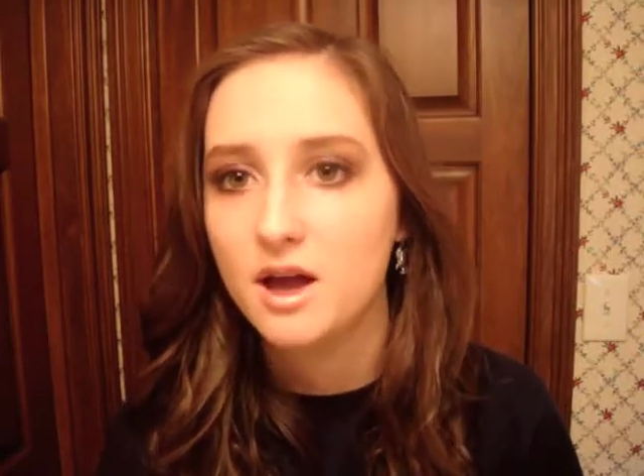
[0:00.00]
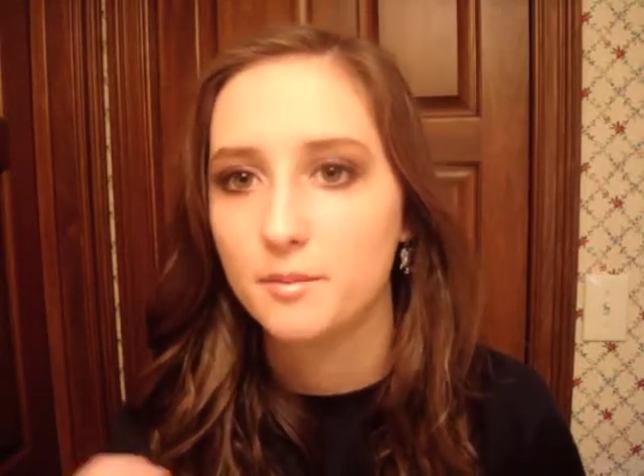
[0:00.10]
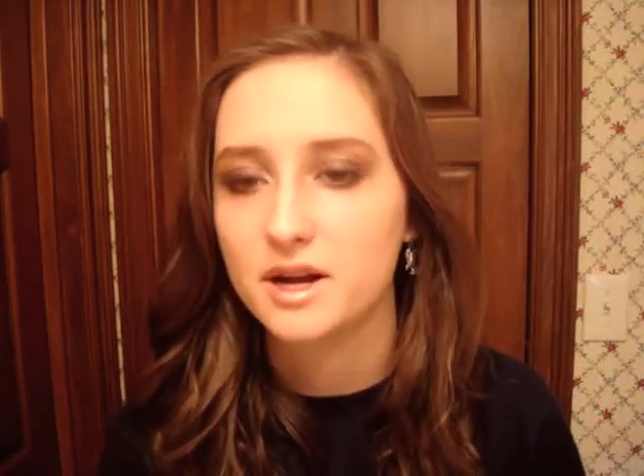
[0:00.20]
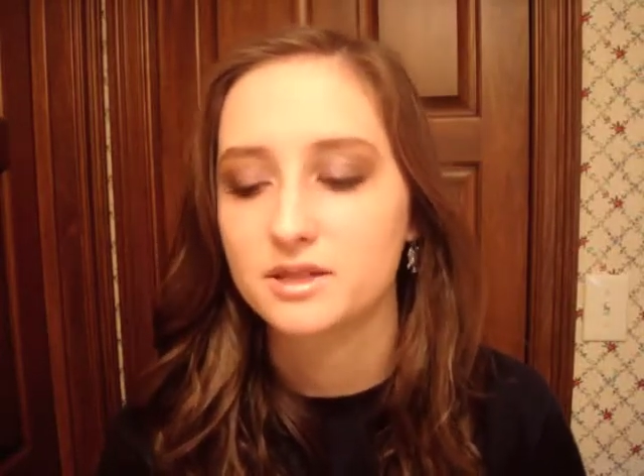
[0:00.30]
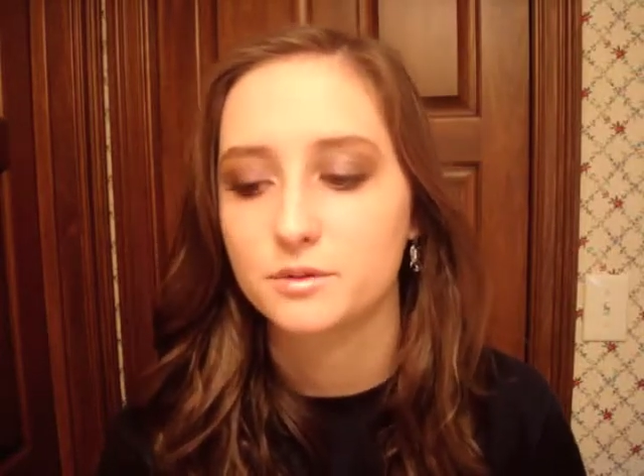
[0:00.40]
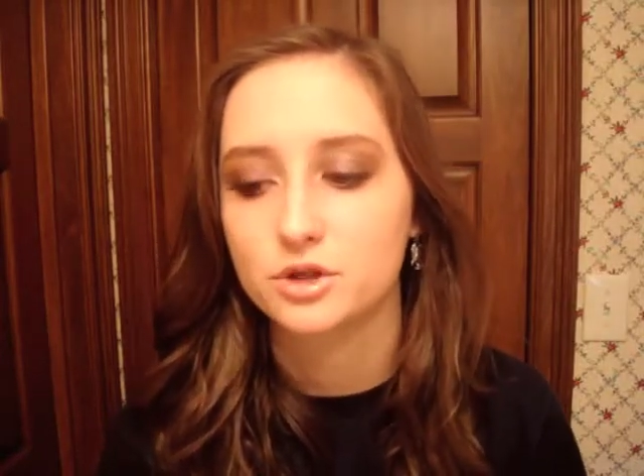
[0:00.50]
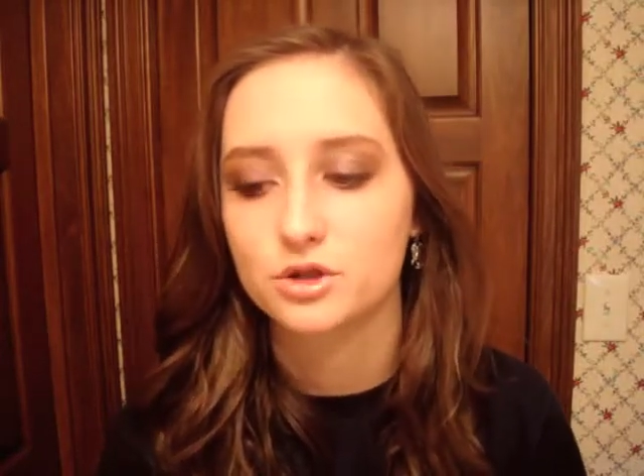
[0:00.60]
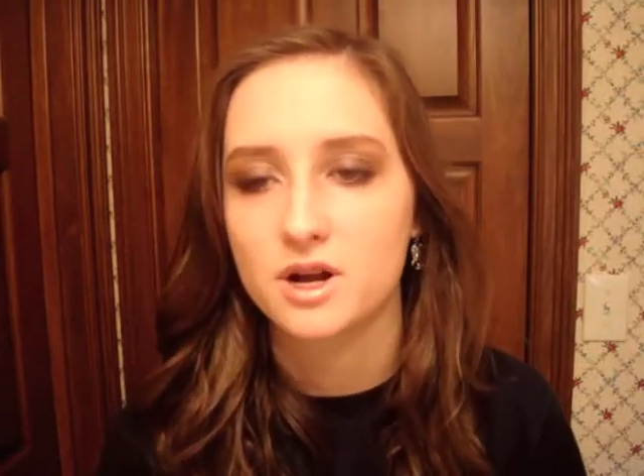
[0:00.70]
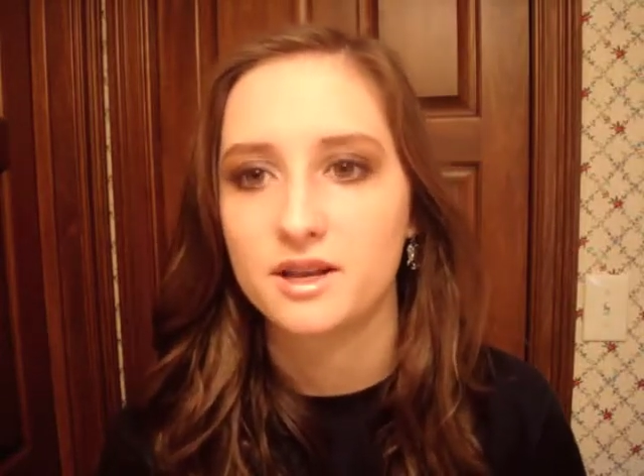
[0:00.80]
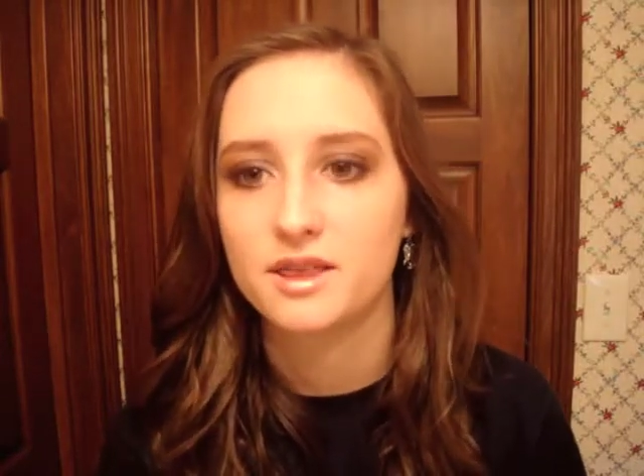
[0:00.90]
but as I was
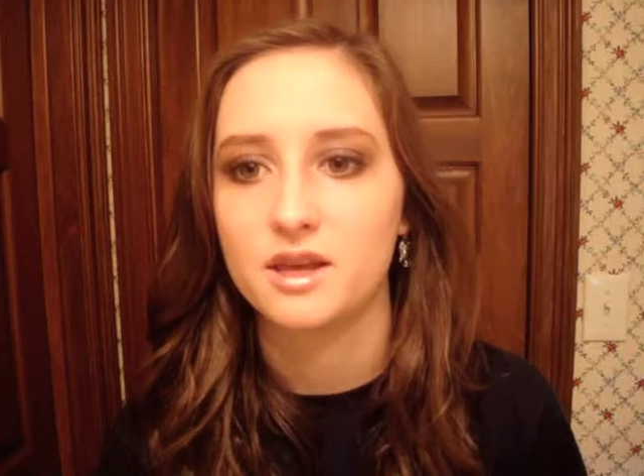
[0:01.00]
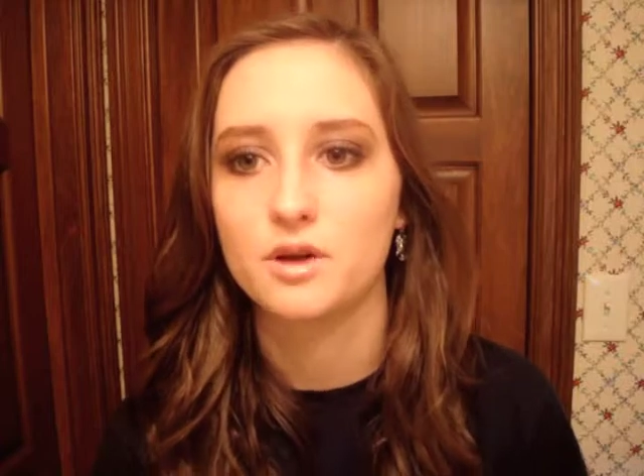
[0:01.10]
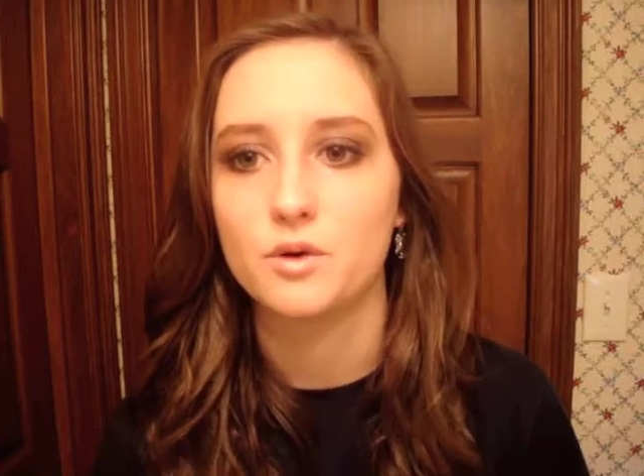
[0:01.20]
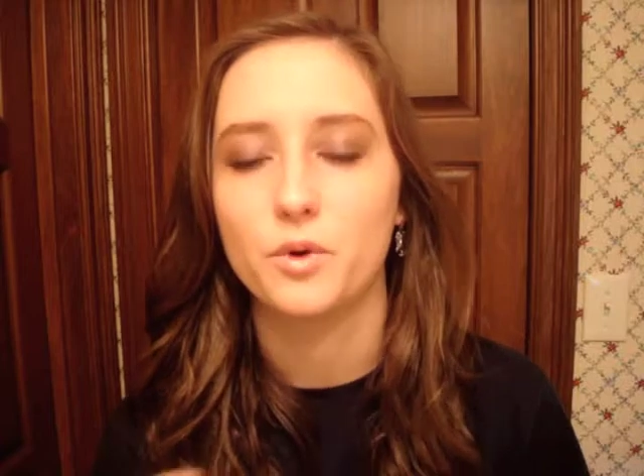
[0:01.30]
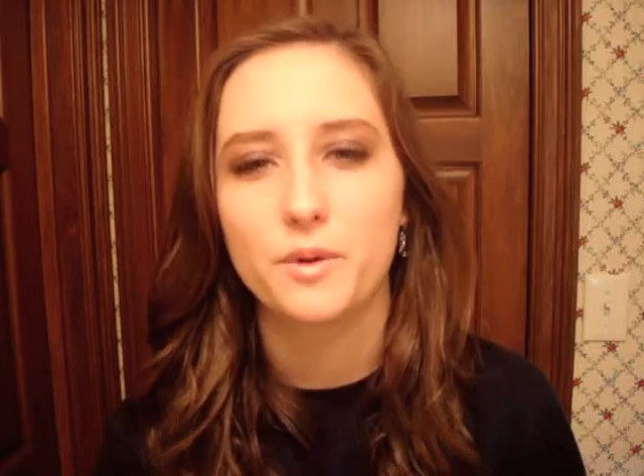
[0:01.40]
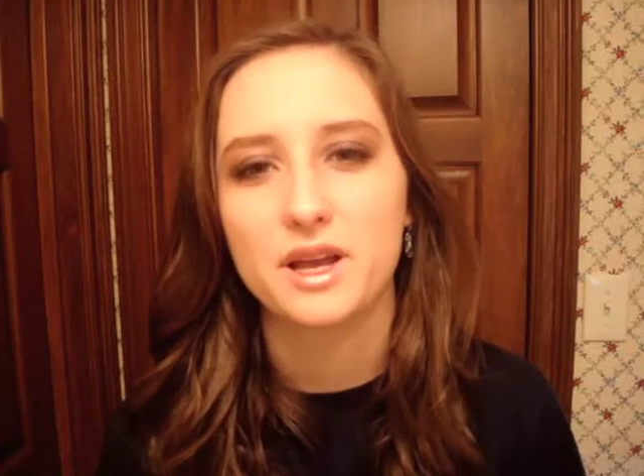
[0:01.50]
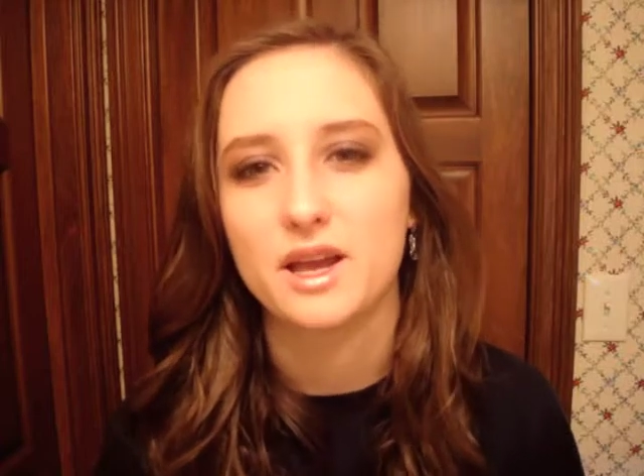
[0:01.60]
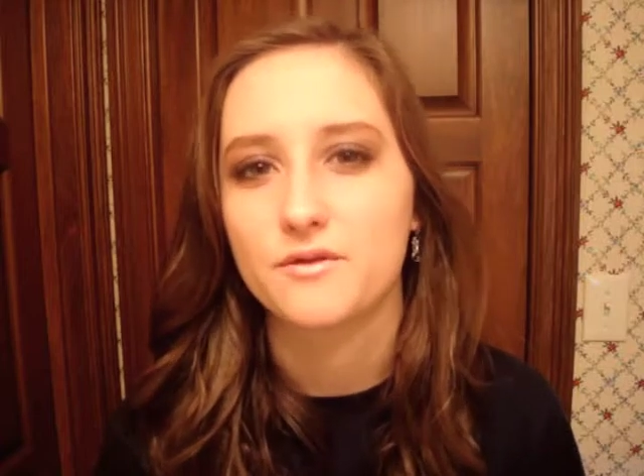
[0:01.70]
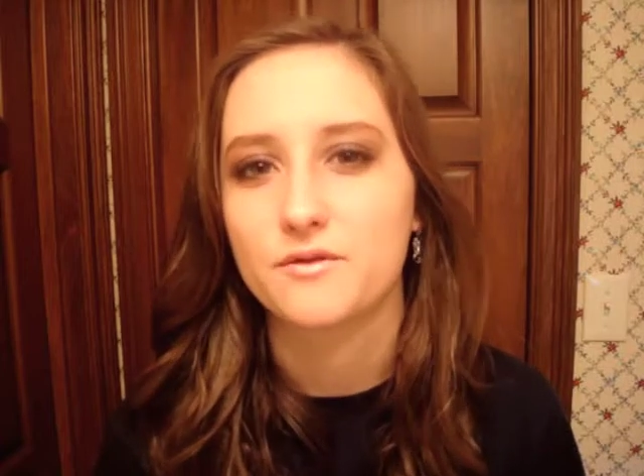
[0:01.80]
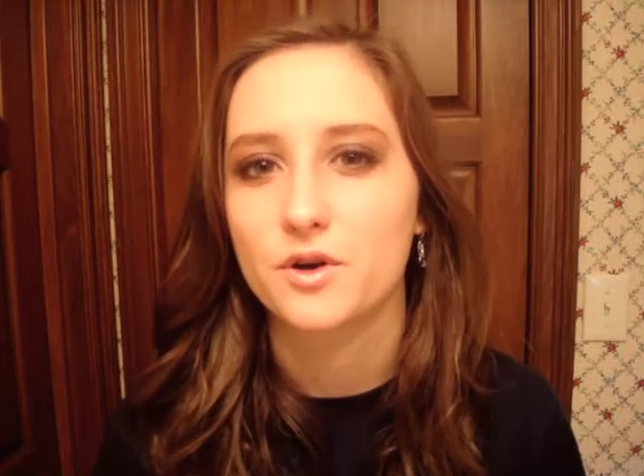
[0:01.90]
trying to think, what do I
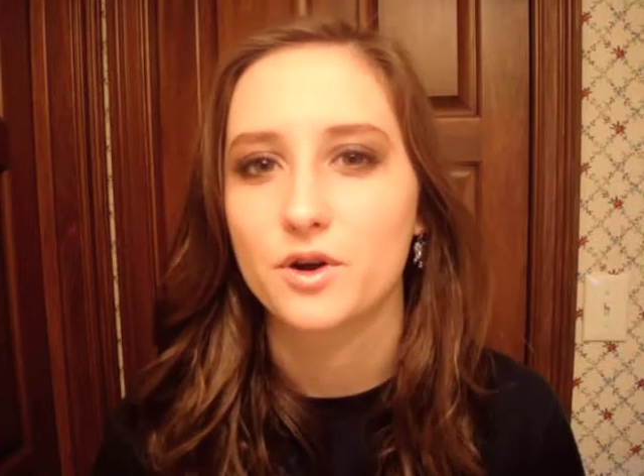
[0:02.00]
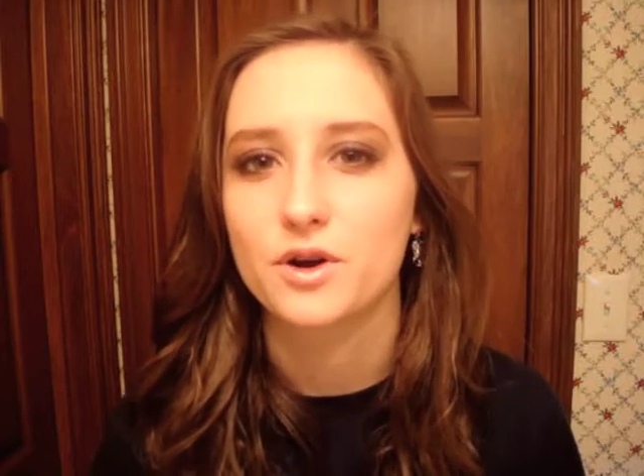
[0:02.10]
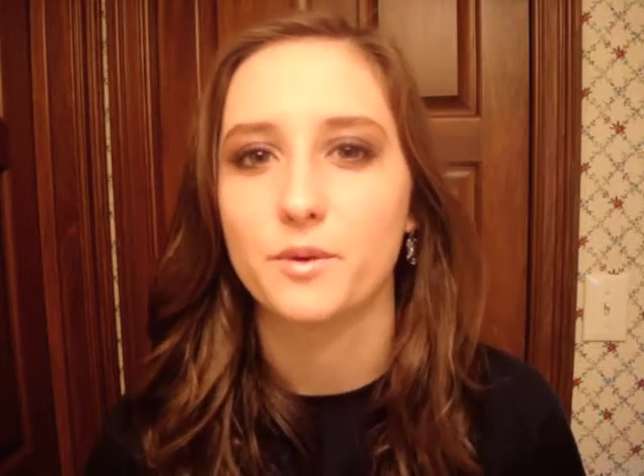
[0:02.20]
get for her?